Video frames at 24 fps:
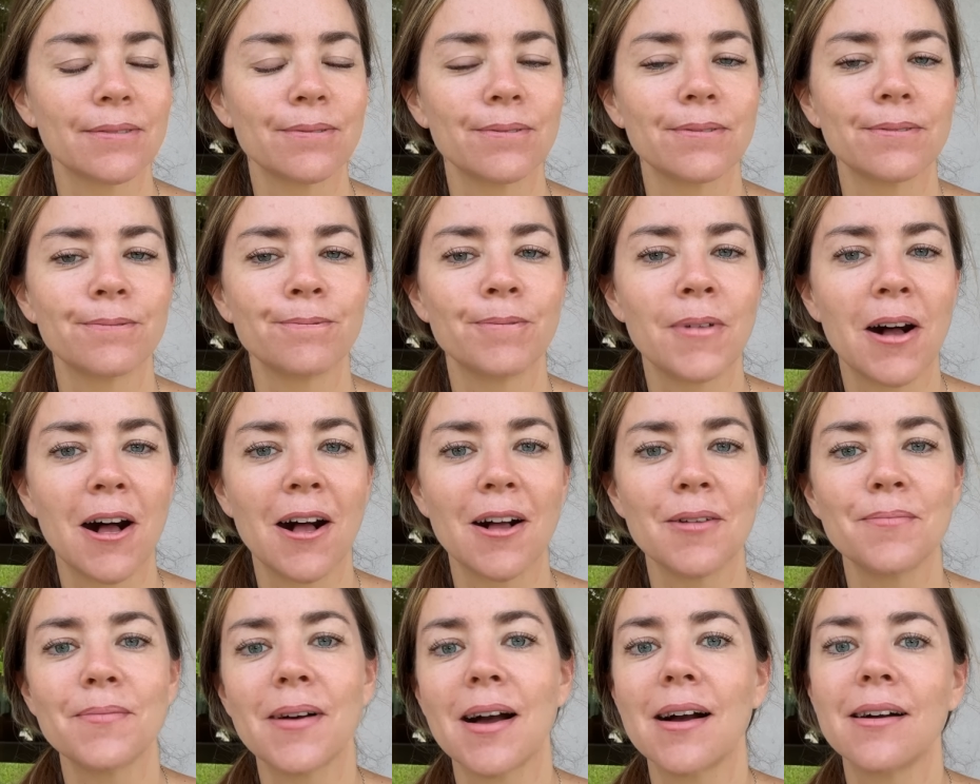
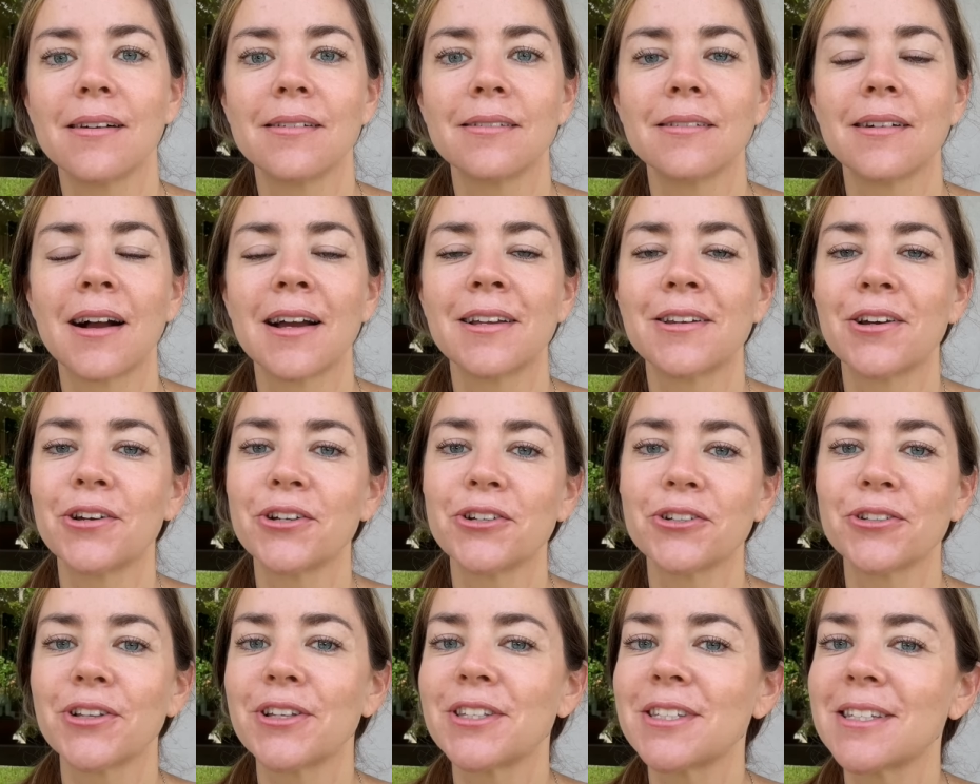Mom, I know
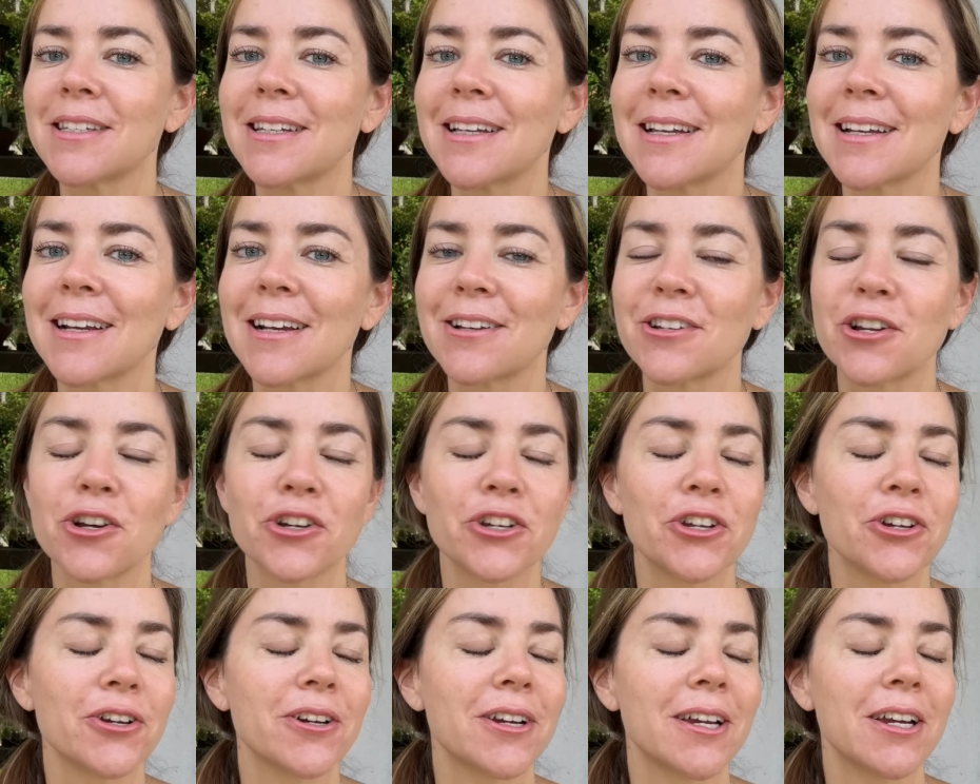you're listening. I know
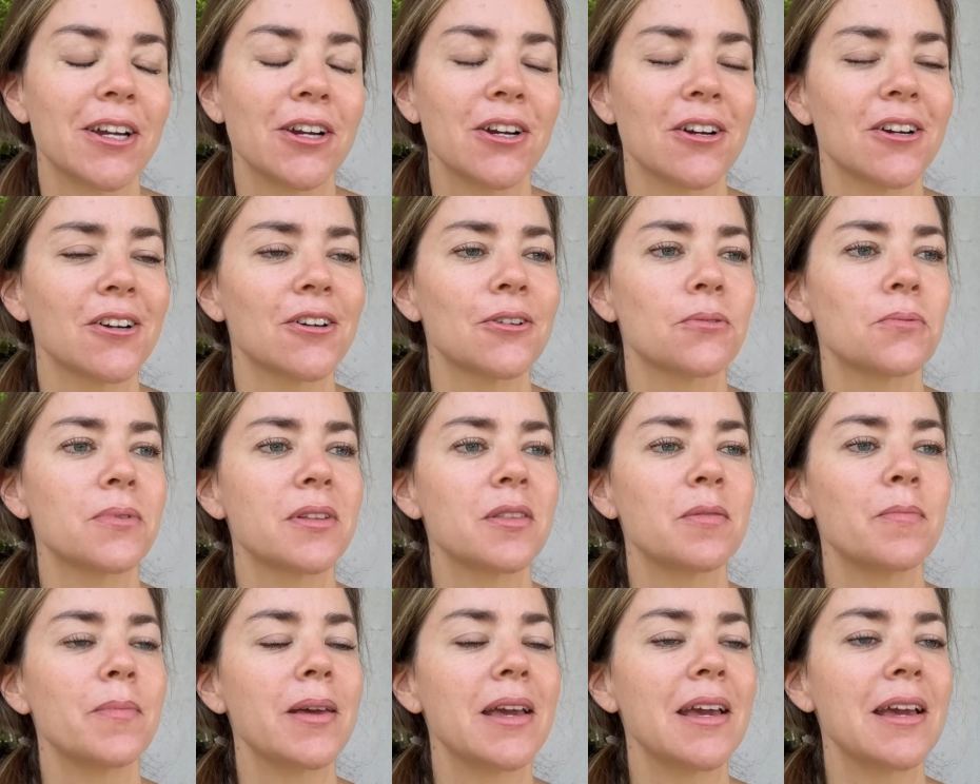you're here
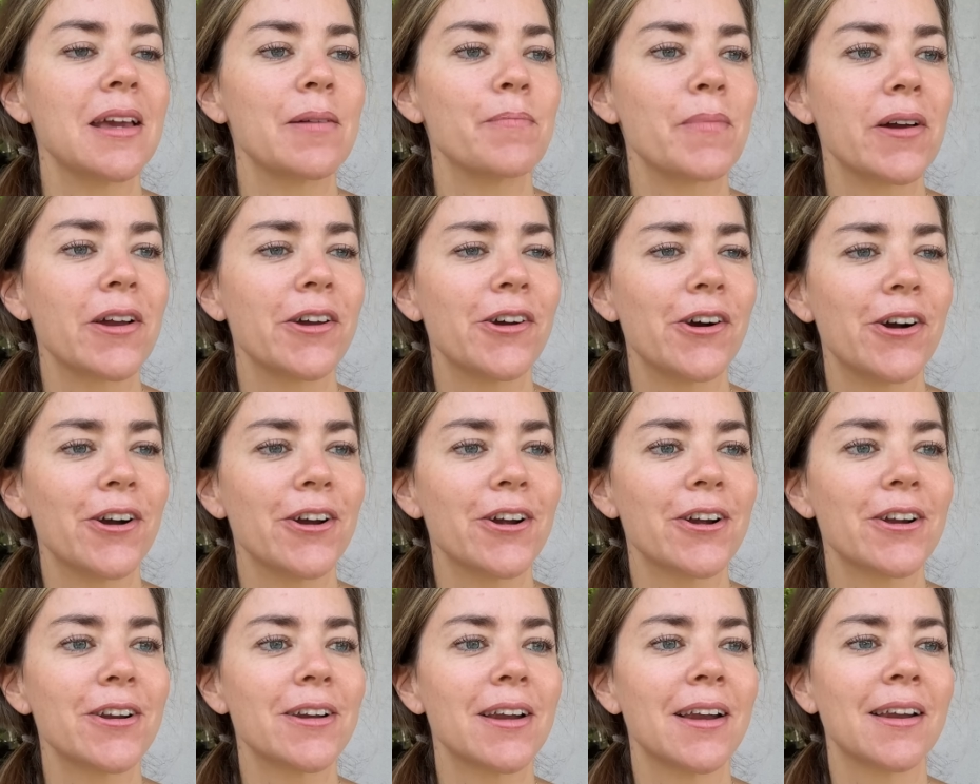with me in my
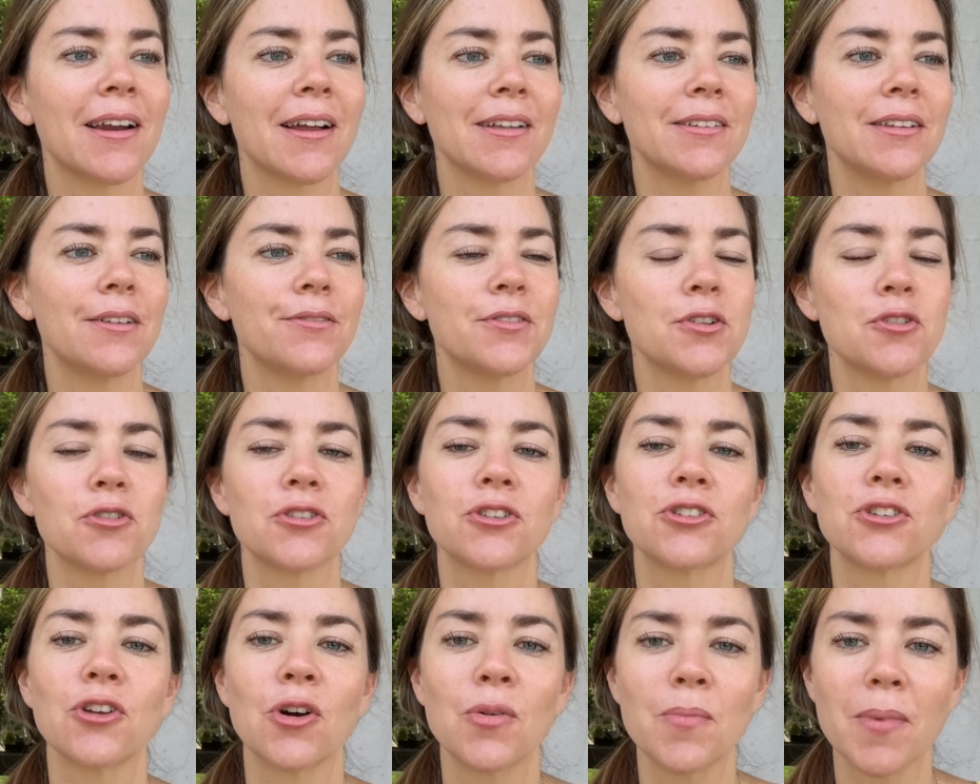heart, and I love you
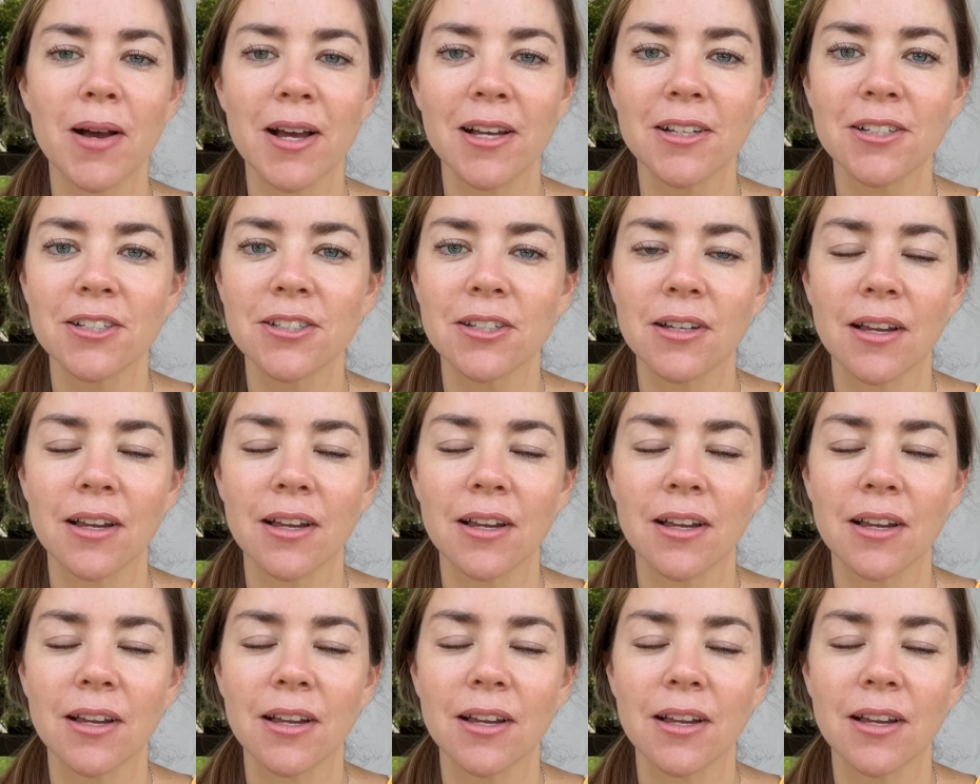so much.